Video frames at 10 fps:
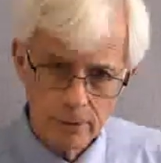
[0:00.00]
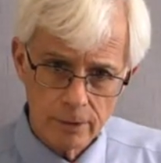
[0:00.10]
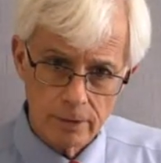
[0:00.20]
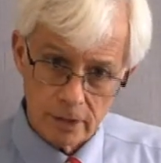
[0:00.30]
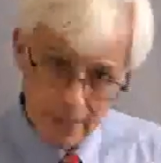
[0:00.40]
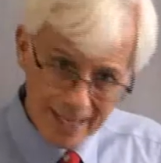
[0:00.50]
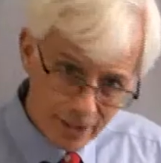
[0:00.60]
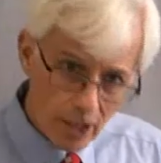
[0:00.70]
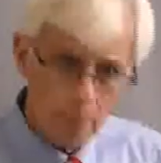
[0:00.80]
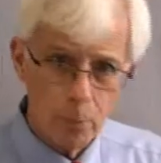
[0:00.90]
to stand
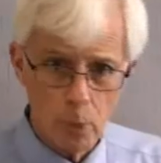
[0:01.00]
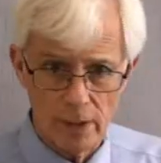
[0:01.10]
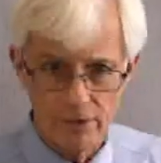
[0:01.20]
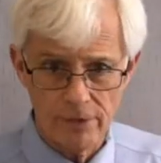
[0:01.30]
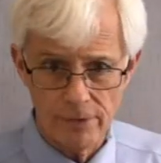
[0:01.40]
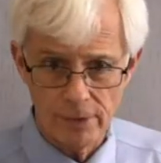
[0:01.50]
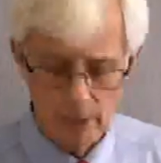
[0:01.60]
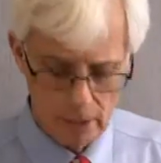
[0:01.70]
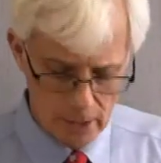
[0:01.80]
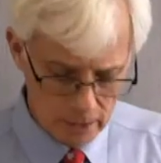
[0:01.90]
up with and